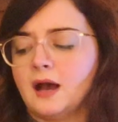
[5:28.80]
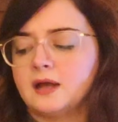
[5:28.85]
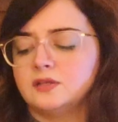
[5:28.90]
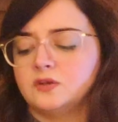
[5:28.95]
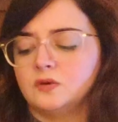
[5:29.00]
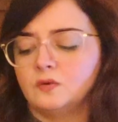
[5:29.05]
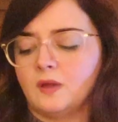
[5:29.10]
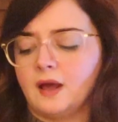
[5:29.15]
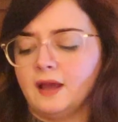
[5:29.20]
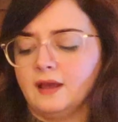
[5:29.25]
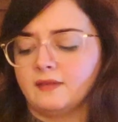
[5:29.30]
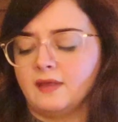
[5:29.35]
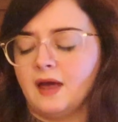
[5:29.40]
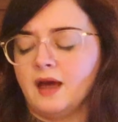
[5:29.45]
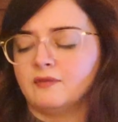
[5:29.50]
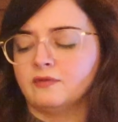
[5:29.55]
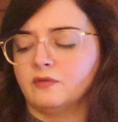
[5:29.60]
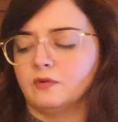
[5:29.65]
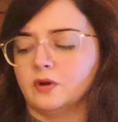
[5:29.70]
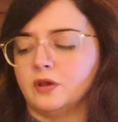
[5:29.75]
I do like
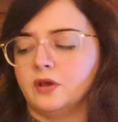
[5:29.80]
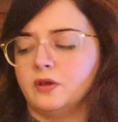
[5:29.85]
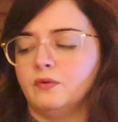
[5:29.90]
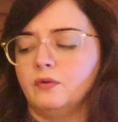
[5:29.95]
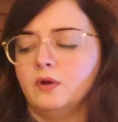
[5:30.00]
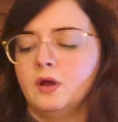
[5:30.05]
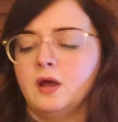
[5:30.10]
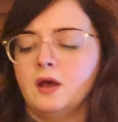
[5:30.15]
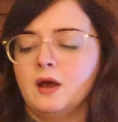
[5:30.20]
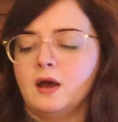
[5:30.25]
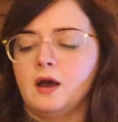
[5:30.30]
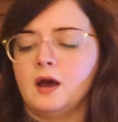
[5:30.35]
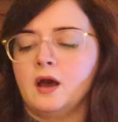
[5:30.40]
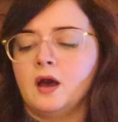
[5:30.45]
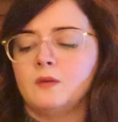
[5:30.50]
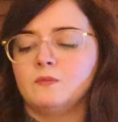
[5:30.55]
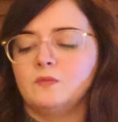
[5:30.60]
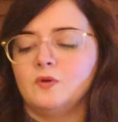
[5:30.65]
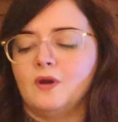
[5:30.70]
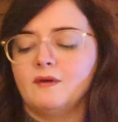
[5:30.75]
that for you.
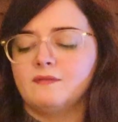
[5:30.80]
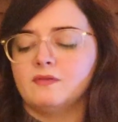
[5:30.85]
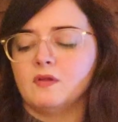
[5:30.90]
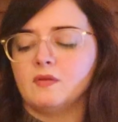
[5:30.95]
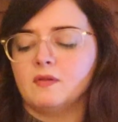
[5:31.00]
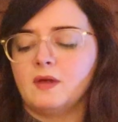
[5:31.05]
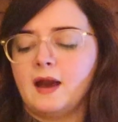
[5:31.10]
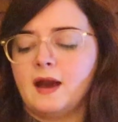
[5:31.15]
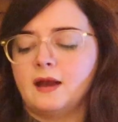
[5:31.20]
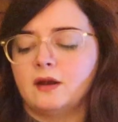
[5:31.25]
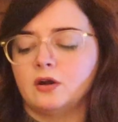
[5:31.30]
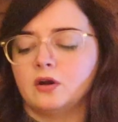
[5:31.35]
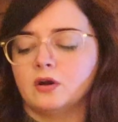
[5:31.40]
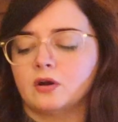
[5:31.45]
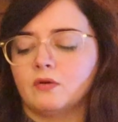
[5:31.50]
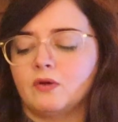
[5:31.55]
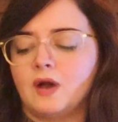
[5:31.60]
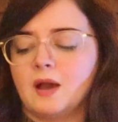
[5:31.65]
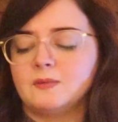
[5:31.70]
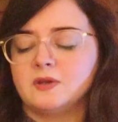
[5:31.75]
Um, you have the
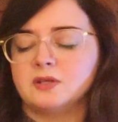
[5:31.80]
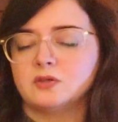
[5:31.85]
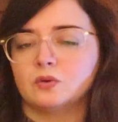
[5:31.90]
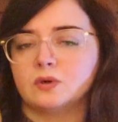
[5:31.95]
ladder, climbing